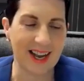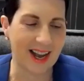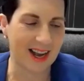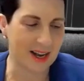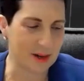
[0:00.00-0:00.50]

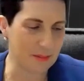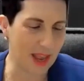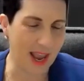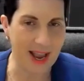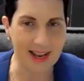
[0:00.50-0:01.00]

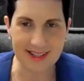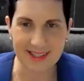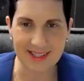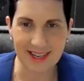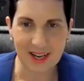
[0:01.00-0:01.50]

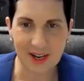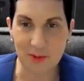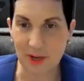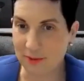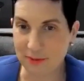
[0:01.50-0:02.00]
And
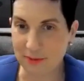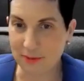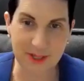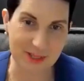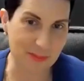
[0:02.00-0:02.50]
we look
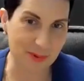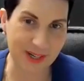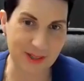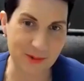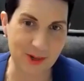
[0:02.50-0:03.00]
forward to
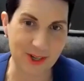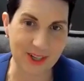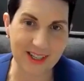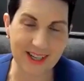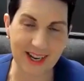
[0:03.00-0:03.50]
spreading the
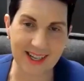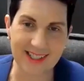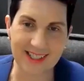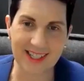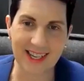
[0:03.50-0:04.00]
word and
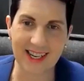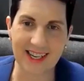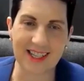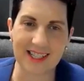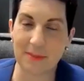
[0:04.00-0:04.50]
to
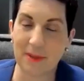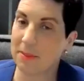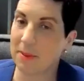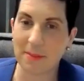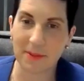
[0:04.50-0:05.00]
getting as many
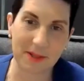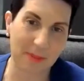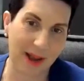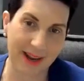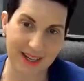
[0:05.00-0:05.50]
people in the
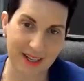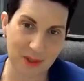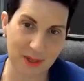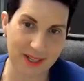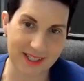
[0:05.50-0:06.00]
pain
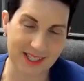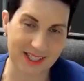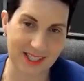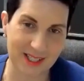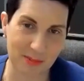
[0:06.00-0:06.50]
community
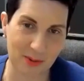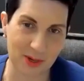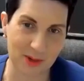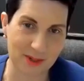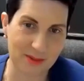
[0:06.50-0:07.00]
to support
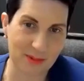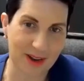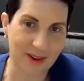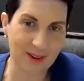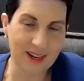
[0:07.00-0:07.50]
you as
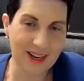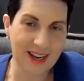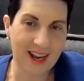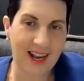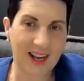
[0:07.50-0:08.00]
well.
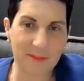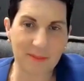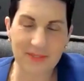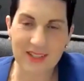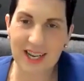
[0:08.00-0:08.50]

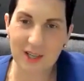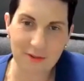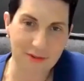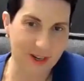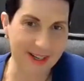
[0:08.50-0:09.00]
Tell
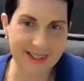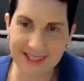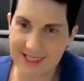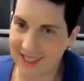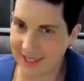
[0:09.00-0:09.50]
your
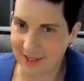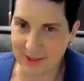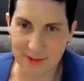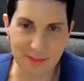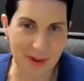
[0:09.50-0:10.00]
friends, tell
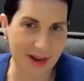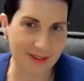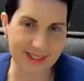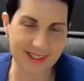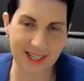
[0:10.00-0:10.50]
your
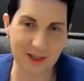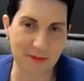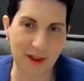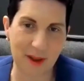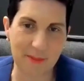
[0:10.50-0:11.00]
parents, tell your
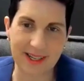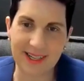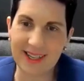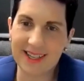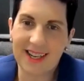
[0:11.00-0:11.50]

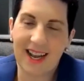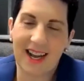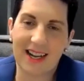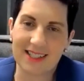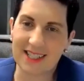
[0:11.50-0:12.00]
family
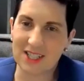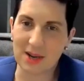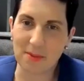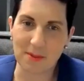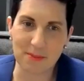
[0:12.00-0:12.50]
to
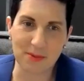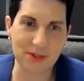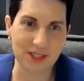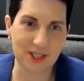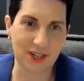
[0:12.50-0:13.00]
jump on
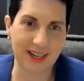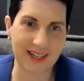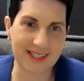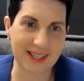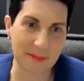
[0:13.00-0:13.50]
board and
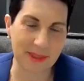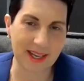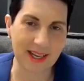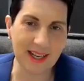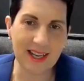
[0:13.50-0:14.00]
donate
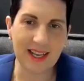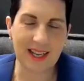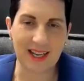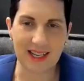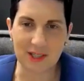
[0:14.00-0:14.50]
something.
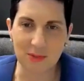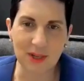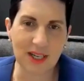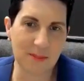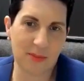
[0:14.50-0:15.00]
It's
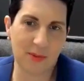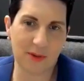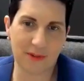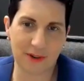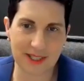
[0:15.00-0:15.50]
really
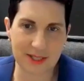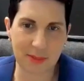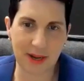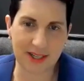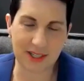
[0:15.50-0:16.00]
important for us at
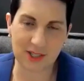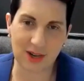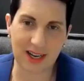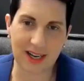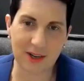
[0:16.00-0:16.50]
Pain
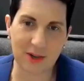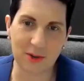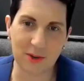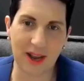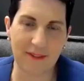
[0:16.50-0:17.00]
Australia,
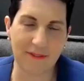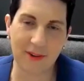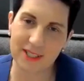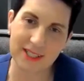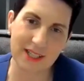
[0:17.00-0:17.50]
who have
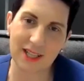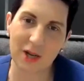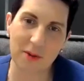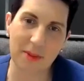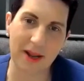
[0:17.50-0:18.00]
very
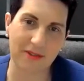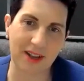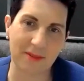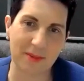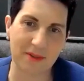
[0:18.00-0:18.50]
low amount of
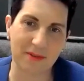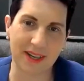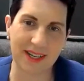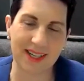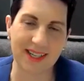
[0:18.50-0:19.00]
government
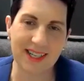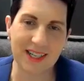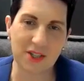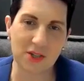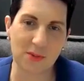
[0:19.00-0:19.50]
funding,
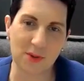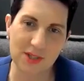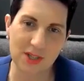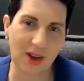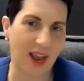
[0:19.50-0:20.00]
to
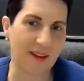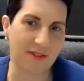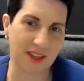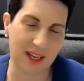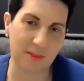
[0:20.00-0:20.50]
also
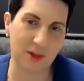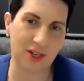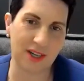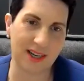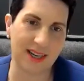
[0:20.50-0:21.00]
have the
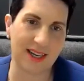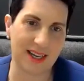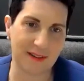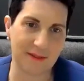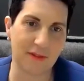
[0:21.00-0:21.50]

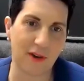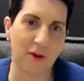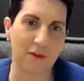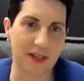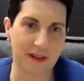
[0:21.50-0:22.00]
community
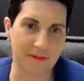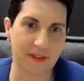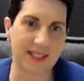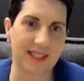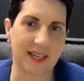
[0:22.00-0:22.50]
involved and
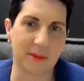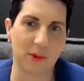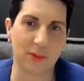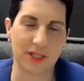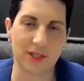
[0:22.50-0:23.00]
invested in
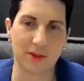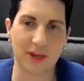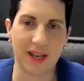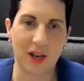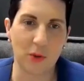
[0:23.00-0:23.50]
what we're
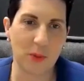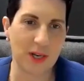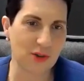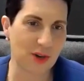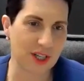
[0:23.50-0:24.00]
doing. We're
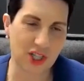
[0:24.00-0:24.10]
trying to